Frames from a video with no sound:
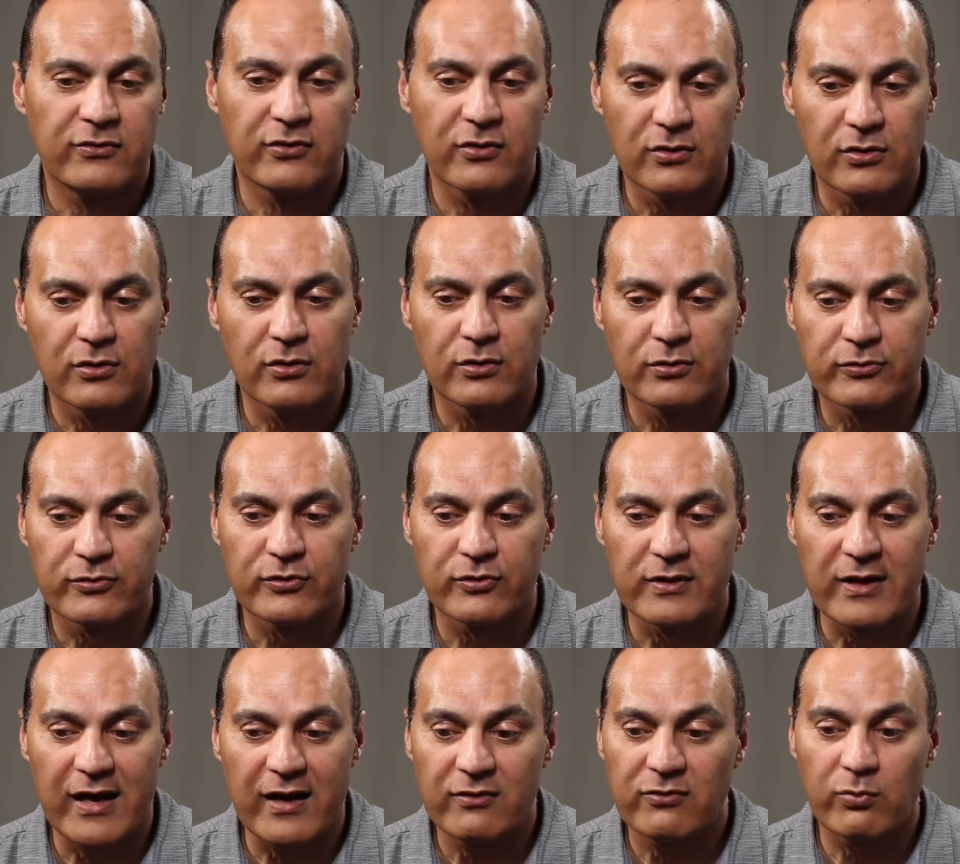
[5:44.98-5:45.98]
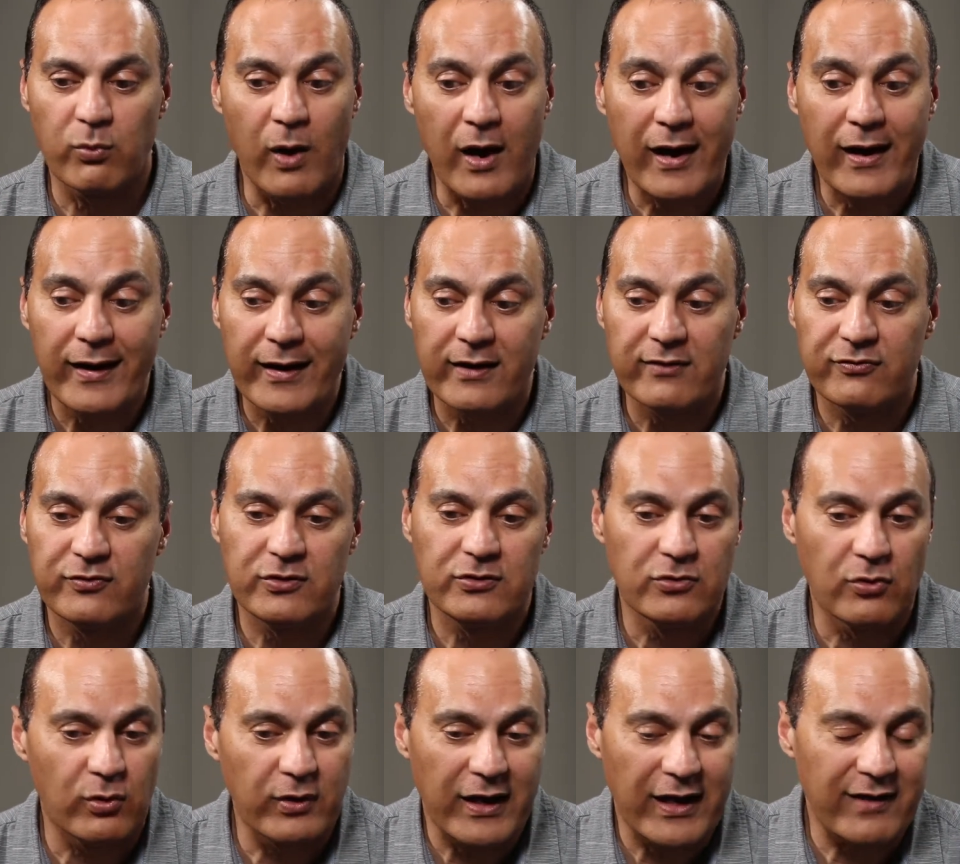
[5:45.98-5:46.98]
So that's why if you
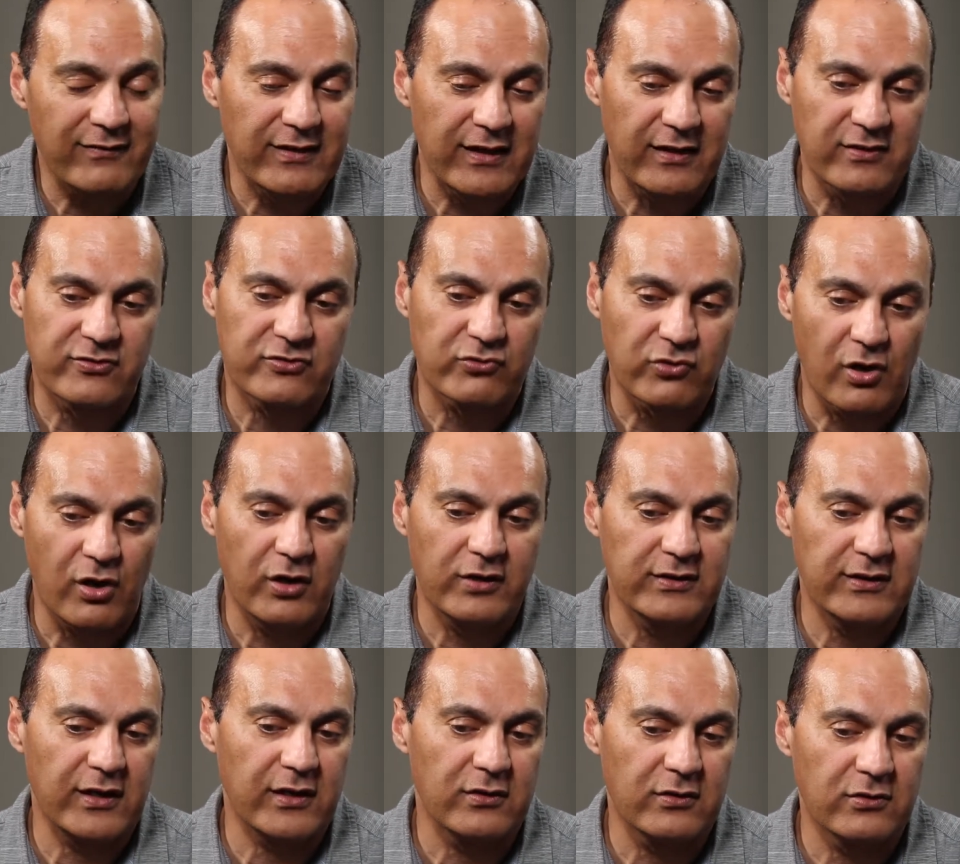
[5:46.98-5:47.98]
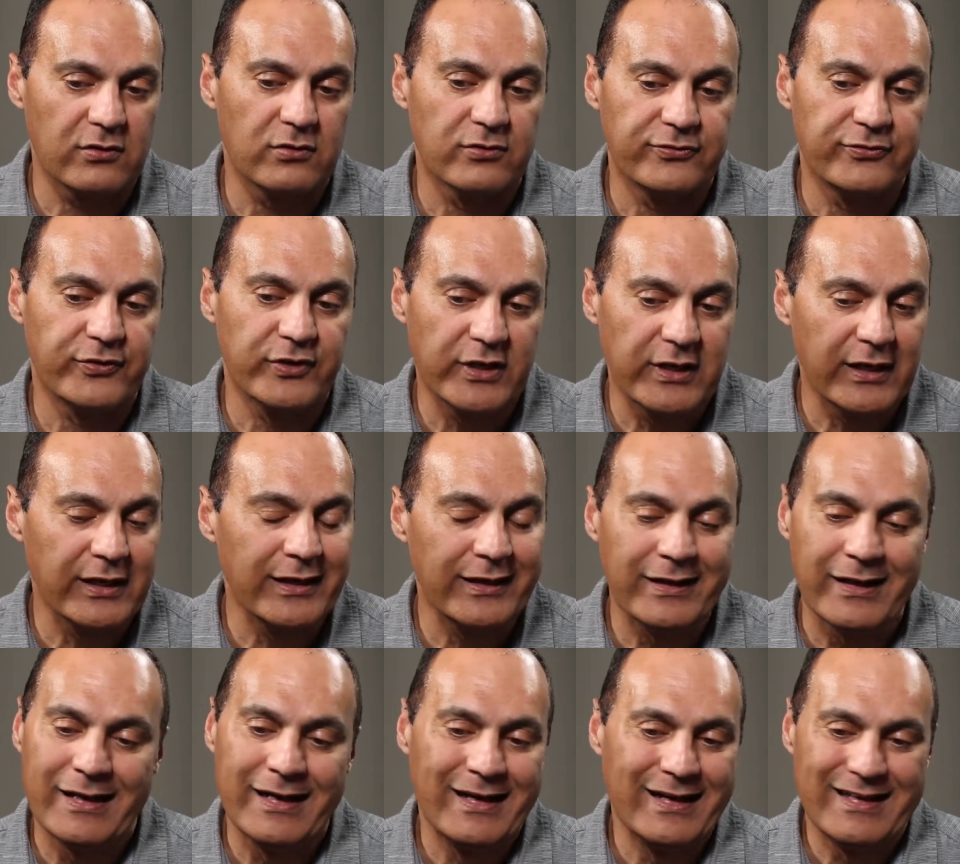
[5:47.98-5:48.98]
don't have that strong technical
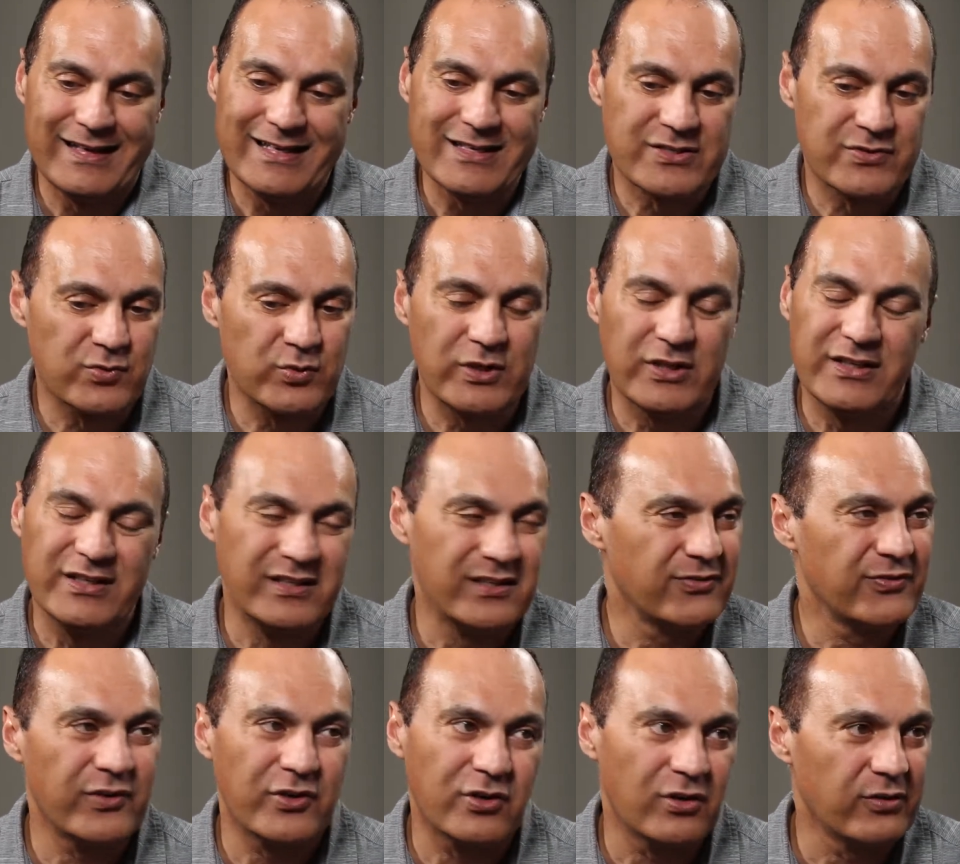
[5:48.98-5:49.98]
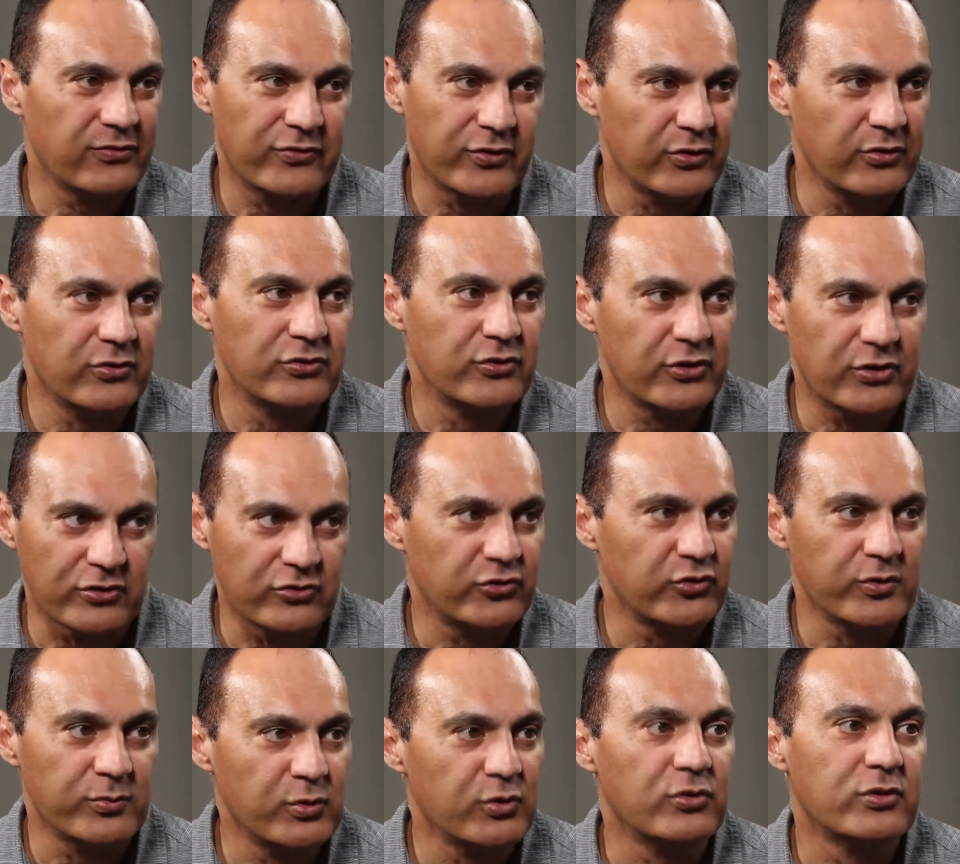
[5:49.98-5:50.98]
footing, it's really difficult for you to
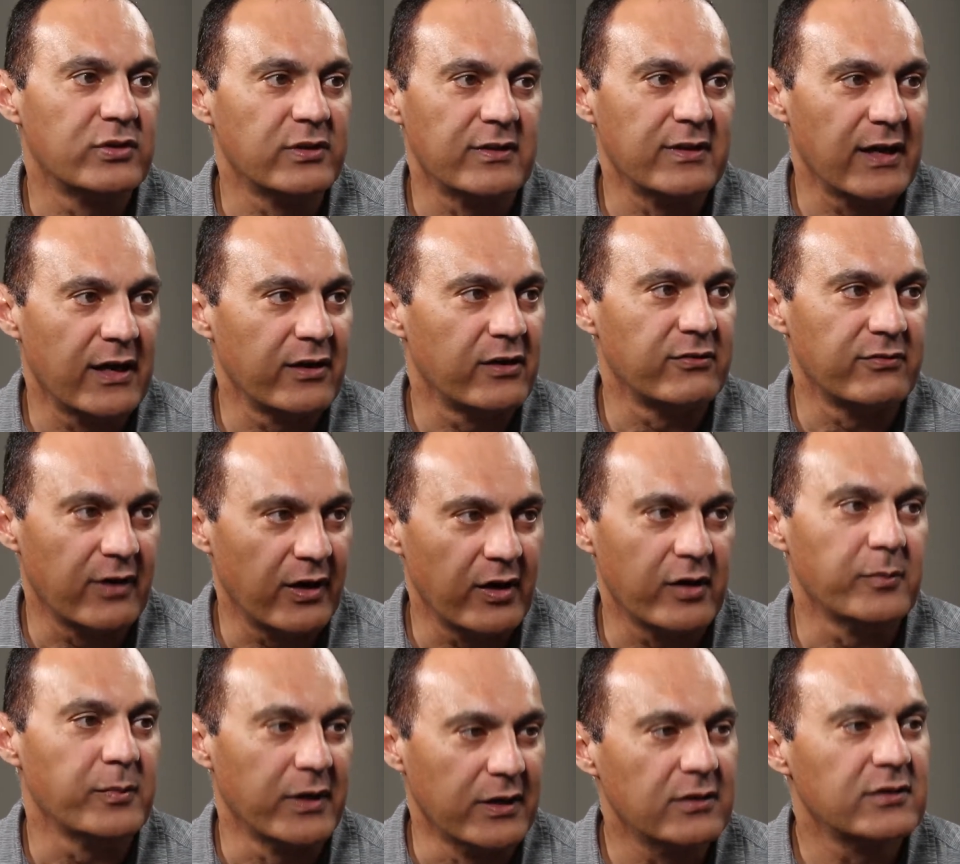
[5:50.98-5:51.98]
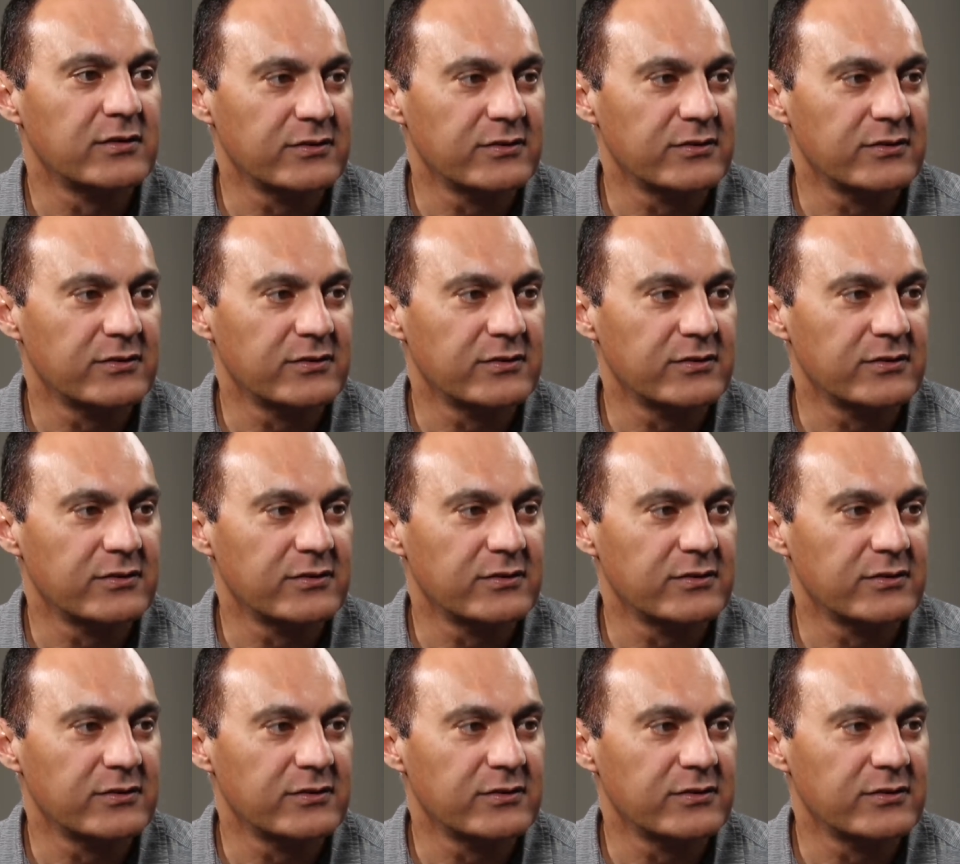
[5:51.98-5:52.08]
contribute in that environment.